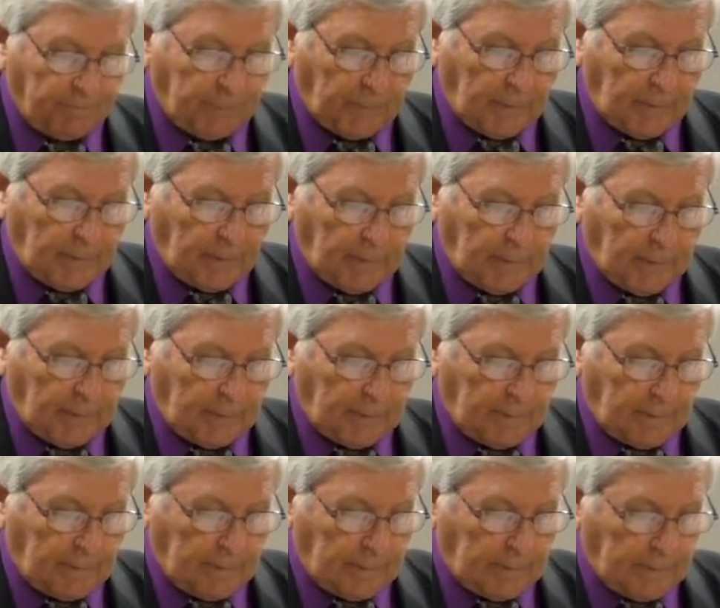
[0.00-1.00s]

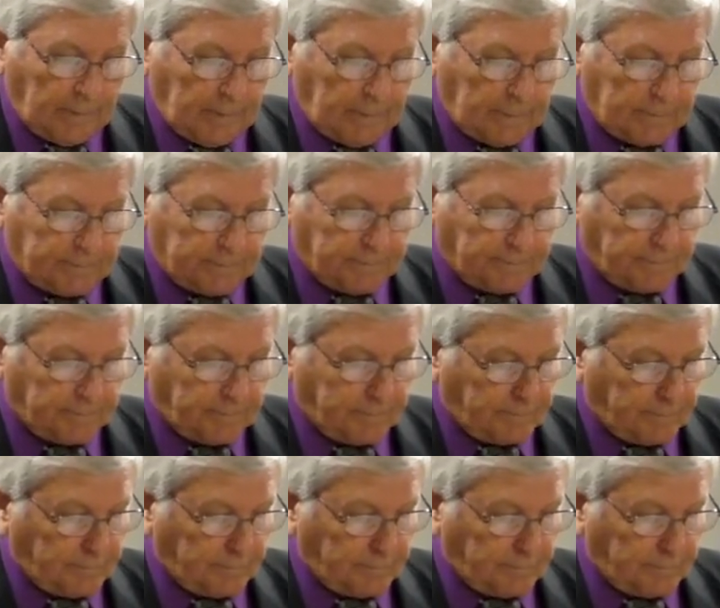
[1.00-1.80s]
No one is speaking in this clip.